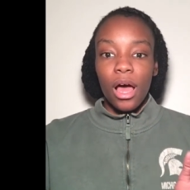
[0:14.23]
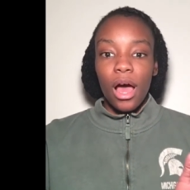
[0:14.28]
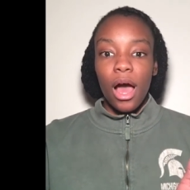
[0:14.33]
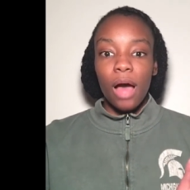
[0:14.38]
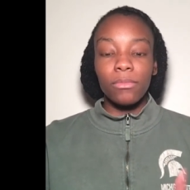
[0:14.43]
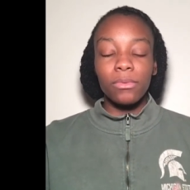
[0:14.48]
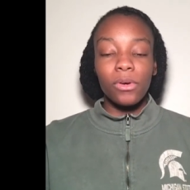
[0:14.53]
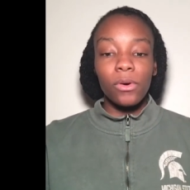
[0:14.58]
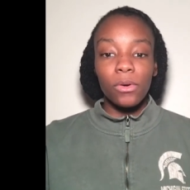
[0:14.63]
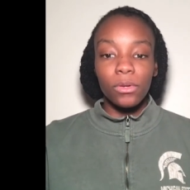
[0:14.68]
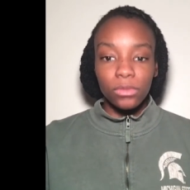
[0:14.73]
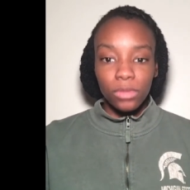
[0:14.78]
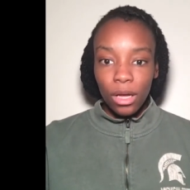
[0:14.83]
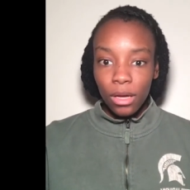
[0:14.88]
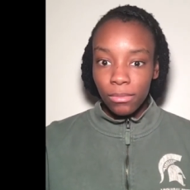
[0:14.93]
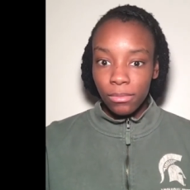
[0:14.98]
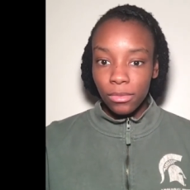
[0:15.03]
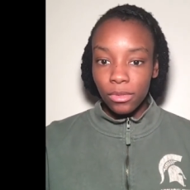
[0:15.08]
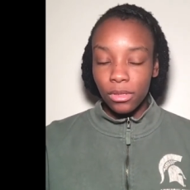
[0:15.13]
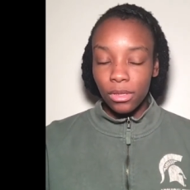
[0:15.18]
I'm going
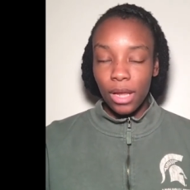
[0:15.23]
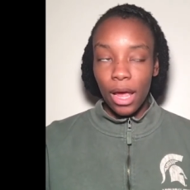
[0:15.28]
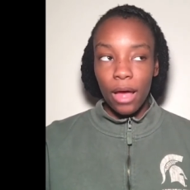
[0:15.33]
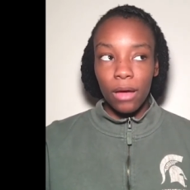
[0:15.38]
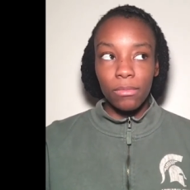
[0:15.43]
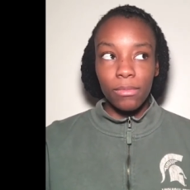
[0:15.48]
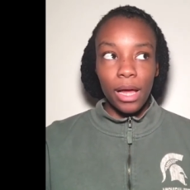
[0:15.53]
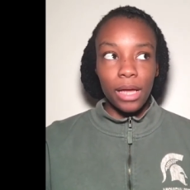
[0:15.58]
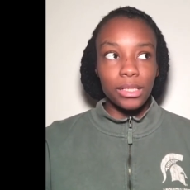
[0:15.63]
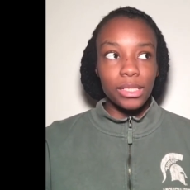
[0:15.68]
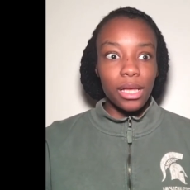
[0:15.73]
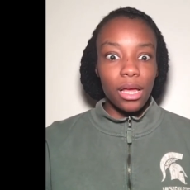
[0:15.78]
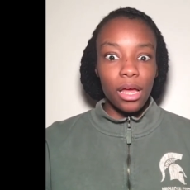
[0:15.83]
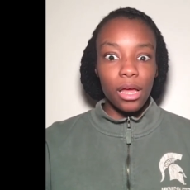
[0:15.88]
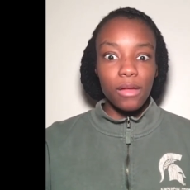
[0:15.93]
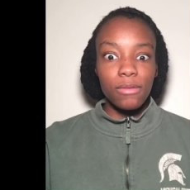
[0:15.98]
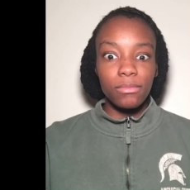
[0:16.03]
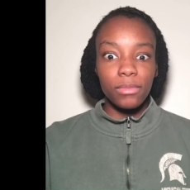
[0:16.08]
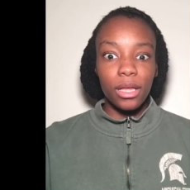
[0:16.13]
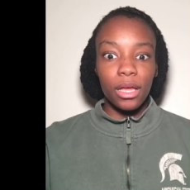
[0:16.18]
down my
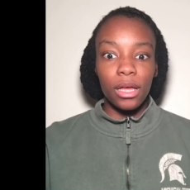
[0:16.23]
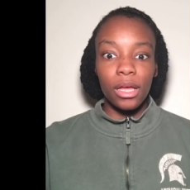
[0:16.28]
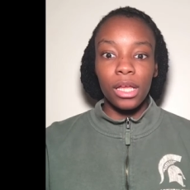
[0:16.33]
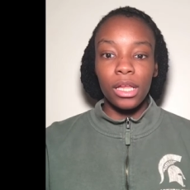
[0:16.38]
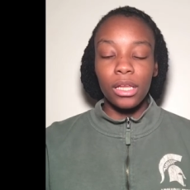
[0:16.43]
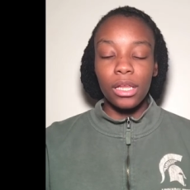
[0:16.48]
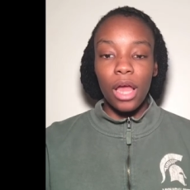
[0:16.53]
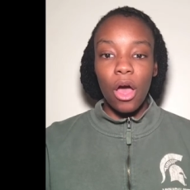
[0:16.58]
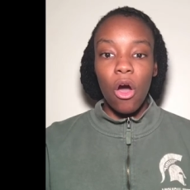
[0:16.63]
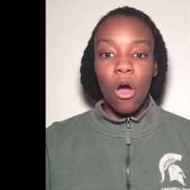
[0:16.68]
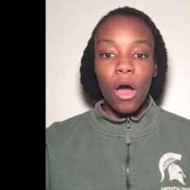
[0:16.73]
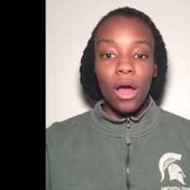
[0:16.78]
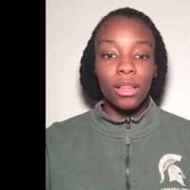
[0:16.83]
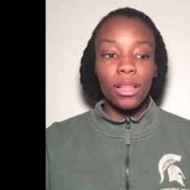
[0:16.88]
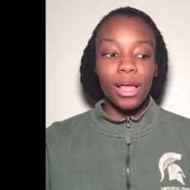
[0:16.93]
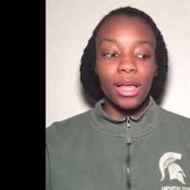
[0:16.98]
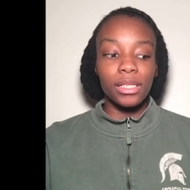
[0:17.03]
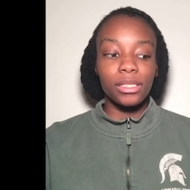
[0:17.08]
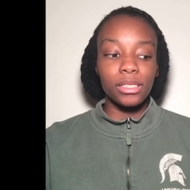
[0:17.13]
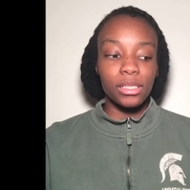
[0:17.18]
timeline and
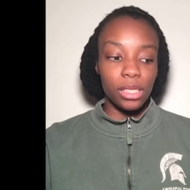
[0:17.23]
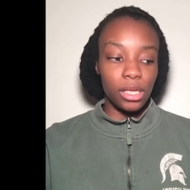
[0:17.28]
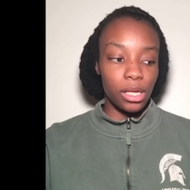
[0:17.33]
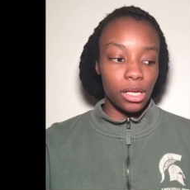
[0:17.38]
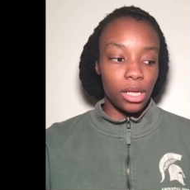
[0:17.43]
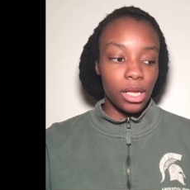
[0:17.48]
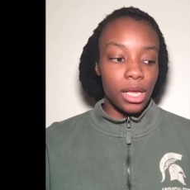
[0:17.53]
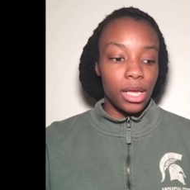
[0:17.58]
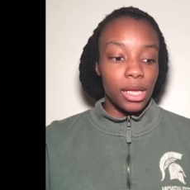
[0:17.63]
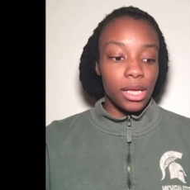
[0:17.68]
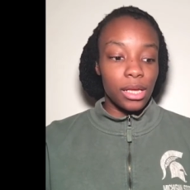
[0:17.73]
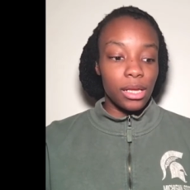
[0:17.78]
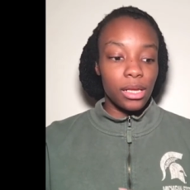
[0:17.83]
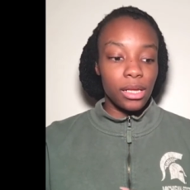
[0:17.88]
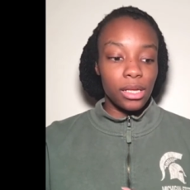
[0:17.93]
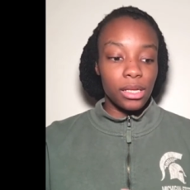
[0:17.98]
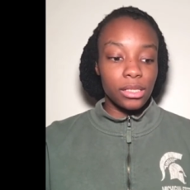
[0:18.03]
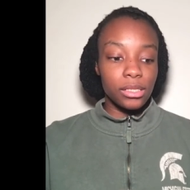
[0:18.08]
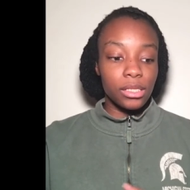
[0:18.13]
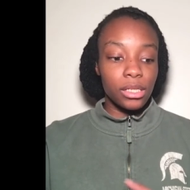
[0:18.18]
all I see
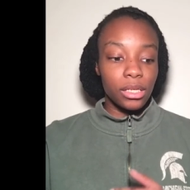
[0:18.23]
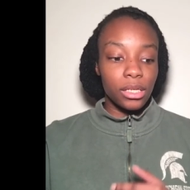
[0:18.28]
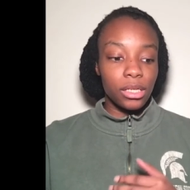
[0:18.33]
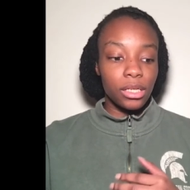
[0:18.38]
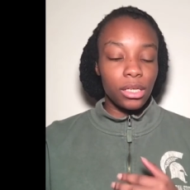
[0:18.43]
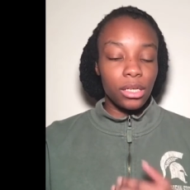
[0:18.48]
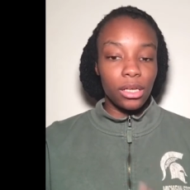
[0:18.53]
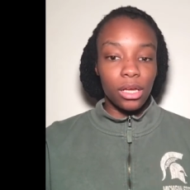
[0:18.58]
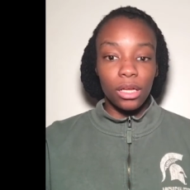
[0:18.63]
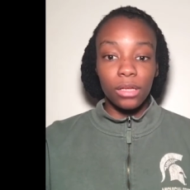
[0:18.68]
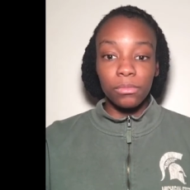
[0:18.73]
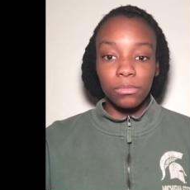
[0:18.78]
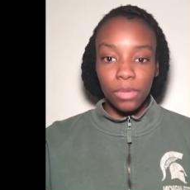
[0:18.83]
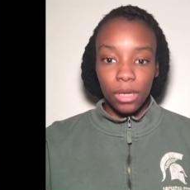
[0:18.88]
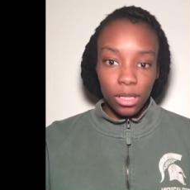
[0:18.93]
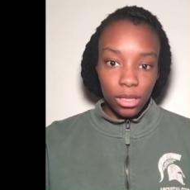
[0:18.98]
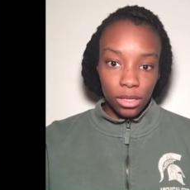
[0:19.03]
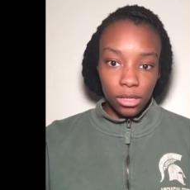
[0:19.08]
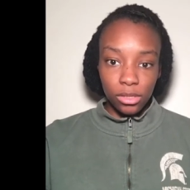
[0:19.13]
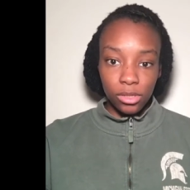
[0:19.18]
is young
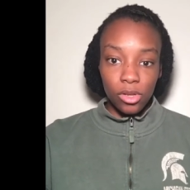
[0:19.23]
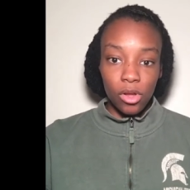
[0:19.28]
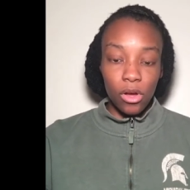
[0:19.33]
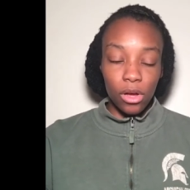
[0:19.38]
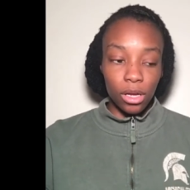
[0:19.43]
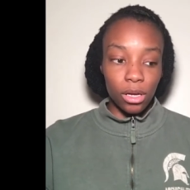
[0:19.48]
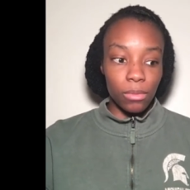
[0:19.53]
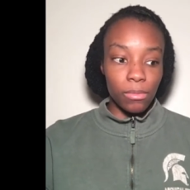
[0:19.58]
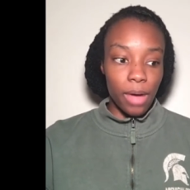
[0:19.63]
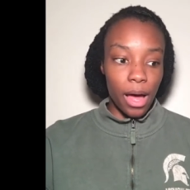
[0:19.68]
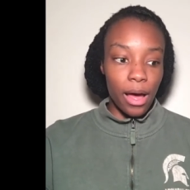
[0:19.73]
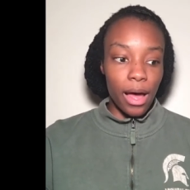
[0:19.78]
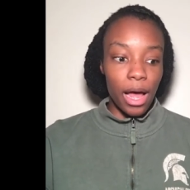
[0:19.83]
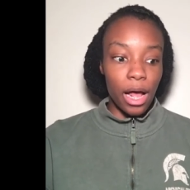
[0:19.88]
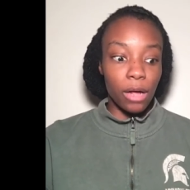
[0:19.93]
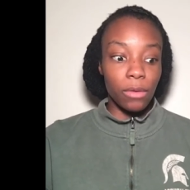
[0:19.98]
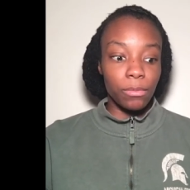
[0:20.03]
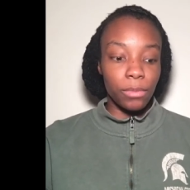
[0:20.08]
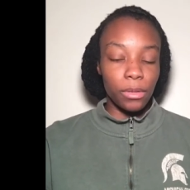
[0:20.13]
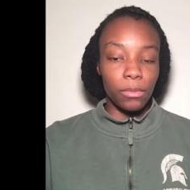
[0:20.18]
mothers talking about
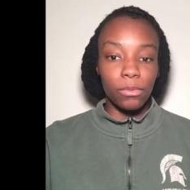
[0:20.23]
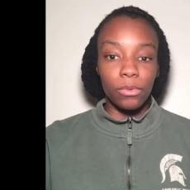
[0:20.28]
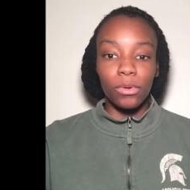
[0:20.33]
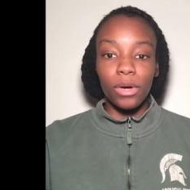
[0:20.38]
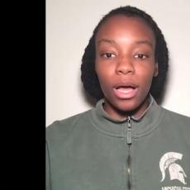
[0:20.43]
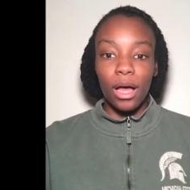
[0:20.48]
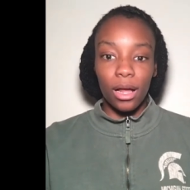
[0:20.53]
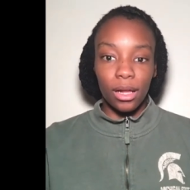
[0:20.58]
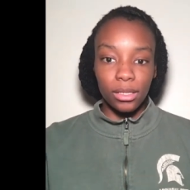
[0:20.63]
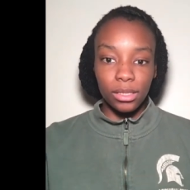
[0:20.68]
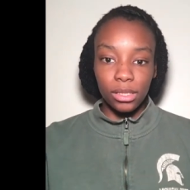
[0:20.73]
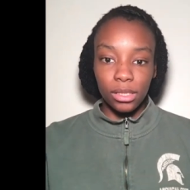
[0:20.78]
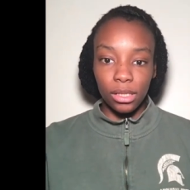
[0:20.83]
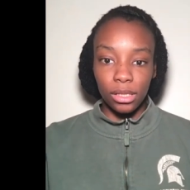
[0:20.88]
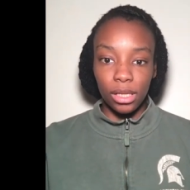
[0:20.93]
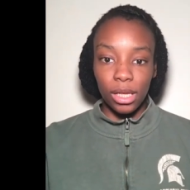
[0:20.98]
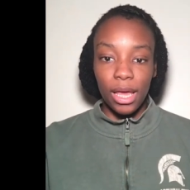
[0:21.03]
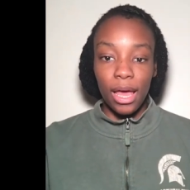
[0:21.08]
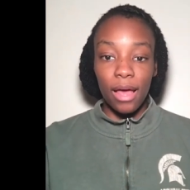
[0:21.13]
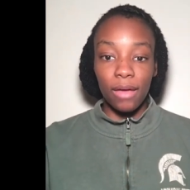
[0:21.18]
how people
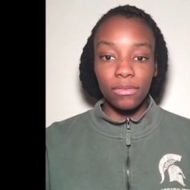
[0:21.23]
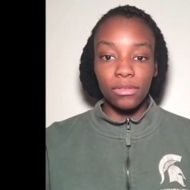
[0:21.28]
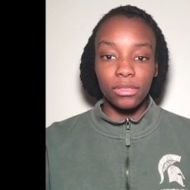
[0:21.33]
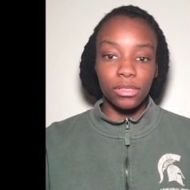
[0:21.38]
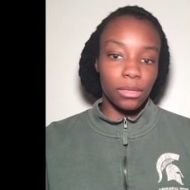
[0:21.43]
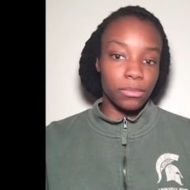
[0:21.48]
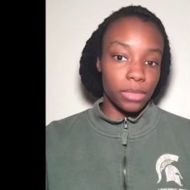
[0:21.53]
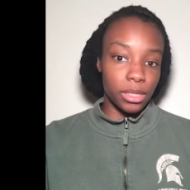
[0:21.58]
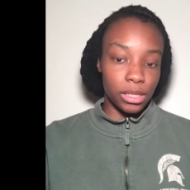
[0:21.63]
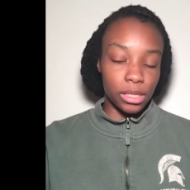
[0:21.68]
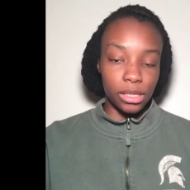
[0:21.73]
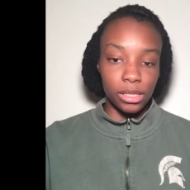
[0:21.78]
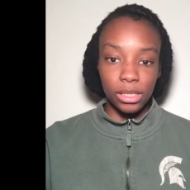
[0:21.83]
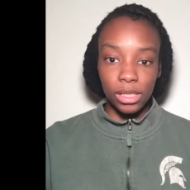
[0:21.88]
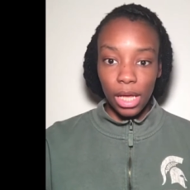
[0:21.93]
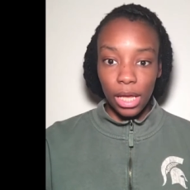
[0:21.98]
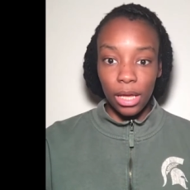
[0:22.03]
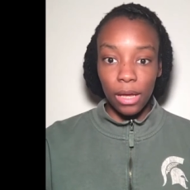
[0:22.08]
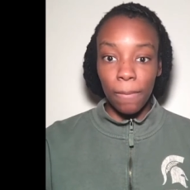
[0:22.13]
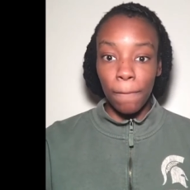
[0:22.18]
constantly have something to
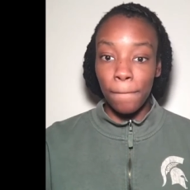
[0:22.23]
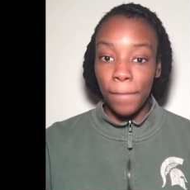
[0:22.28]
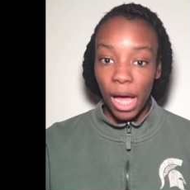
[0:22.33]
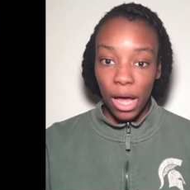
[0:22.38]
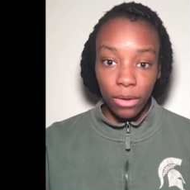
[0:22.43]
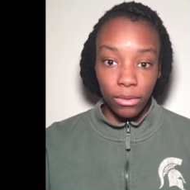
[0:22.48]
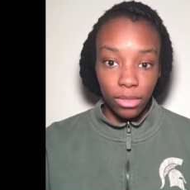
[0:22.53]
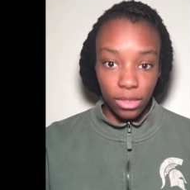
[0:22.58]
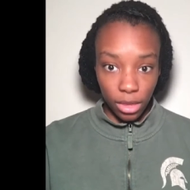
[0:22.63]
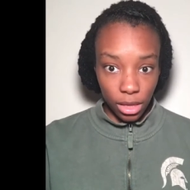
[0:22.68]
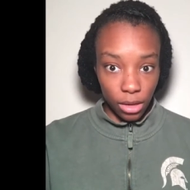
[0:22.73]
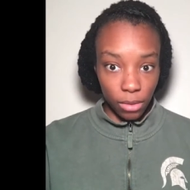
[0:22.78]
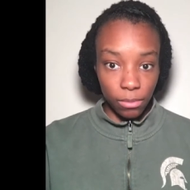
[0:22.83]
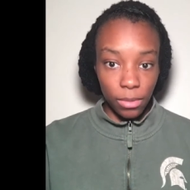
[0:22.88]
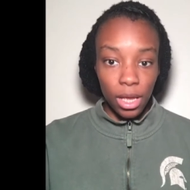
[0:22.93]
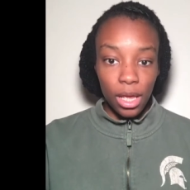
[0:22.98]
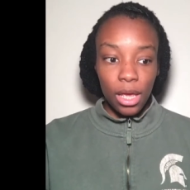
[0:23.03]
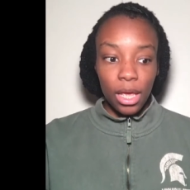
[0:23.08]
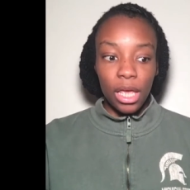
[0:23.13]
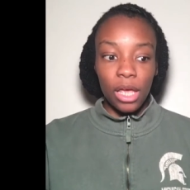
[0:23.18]
say about them
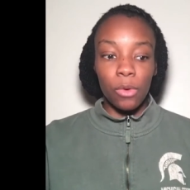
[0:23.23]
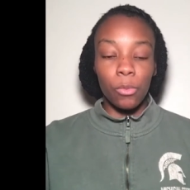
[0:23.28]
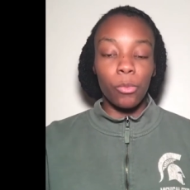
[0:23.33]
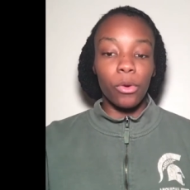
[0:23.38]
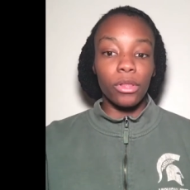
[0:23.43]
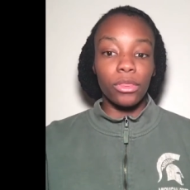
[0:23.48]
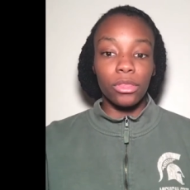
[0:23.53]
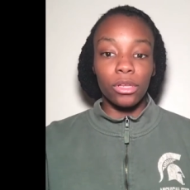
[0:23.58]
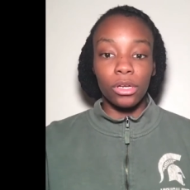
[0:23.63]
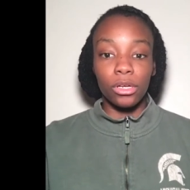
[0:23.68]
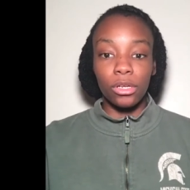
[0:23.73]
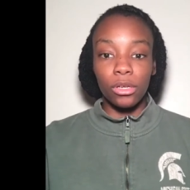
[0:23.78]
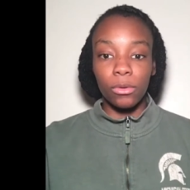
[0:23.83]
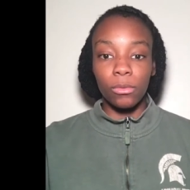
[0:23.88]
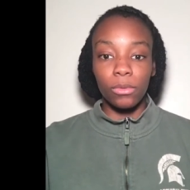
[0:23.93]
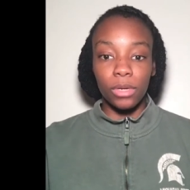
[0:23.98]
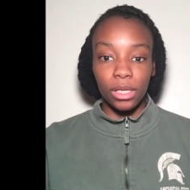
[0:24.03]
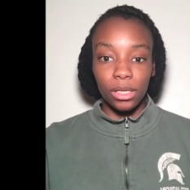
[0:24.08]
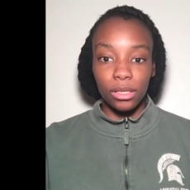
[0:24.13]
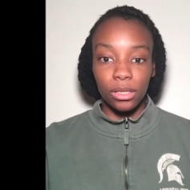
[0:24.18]
and what they're
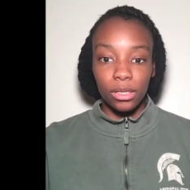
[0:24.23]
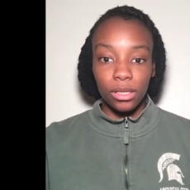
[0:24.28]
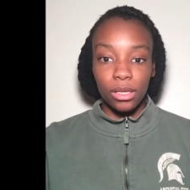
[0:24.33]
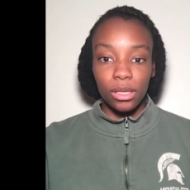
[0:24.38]
doing.